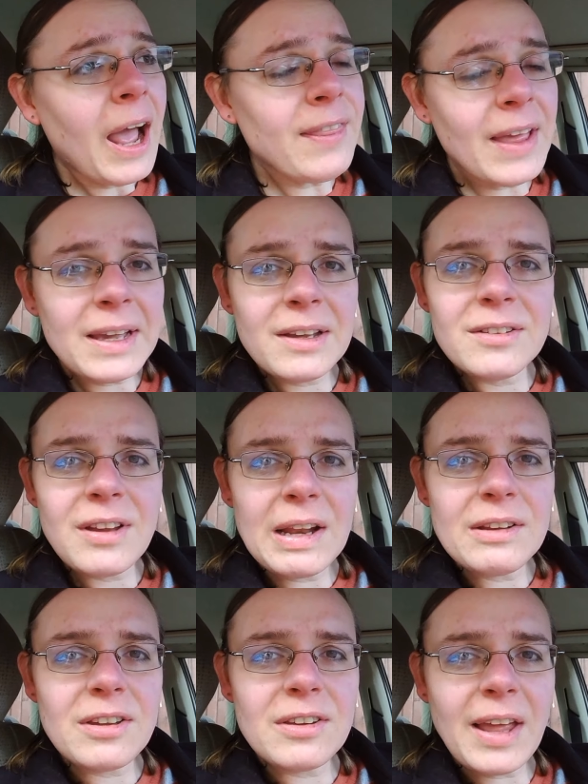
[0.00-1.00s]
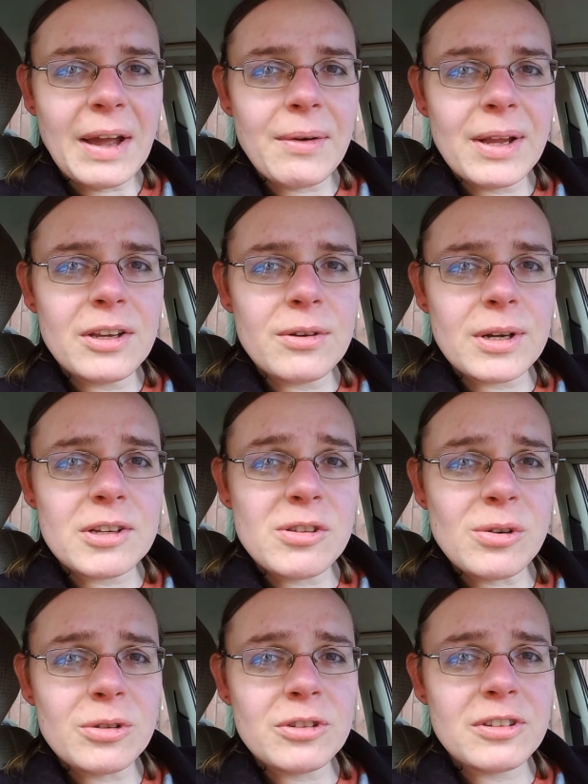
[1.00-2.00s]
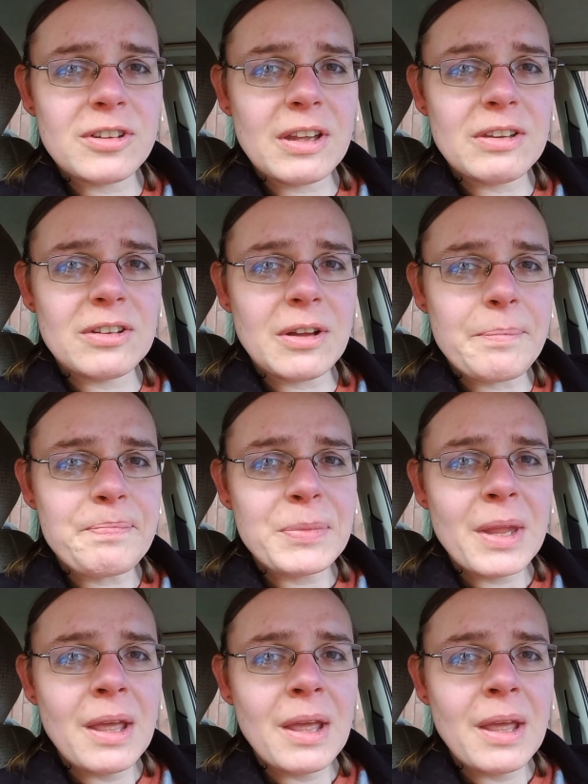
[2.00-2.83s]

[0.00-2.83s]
and that condenses out in your exhaust system.